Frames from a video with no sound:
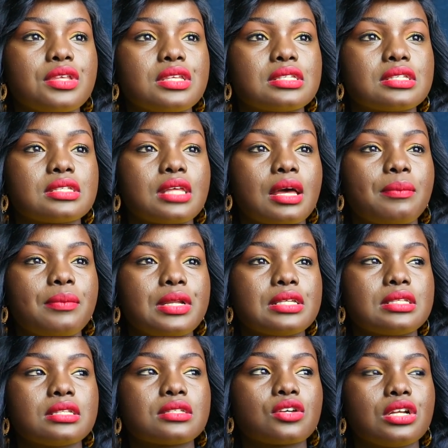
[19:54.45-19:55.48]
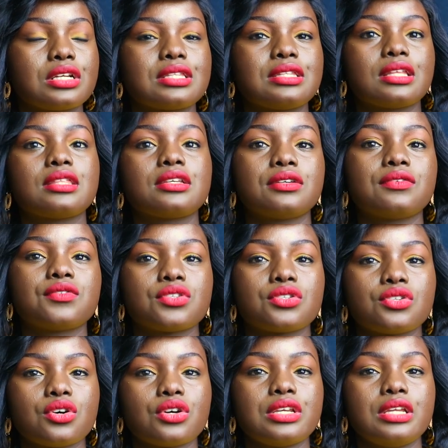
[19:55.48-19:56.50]
There's a place, it's called the thrift
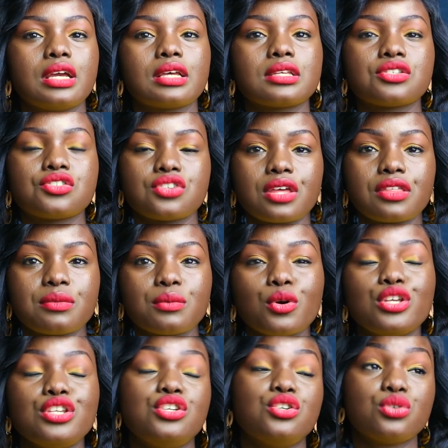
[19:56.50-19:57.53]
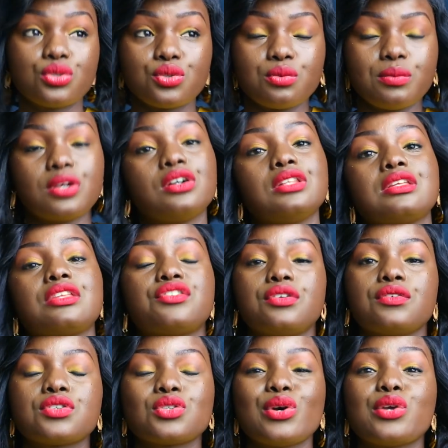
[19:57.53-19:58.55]
store near Strathmore. It used to be called the
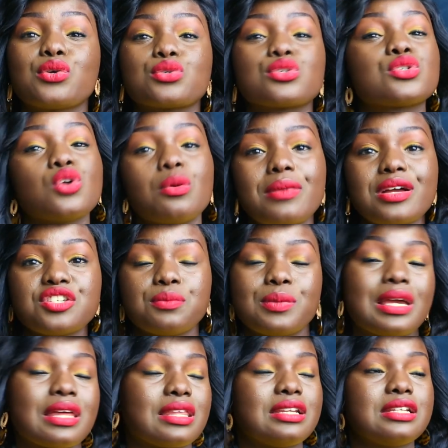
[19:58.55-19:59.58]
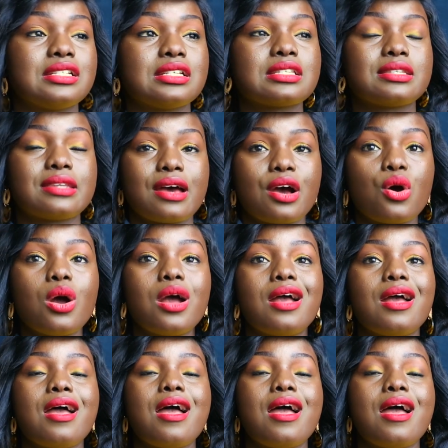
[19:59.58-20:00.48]
thrift store. It was so much bigger than it is now.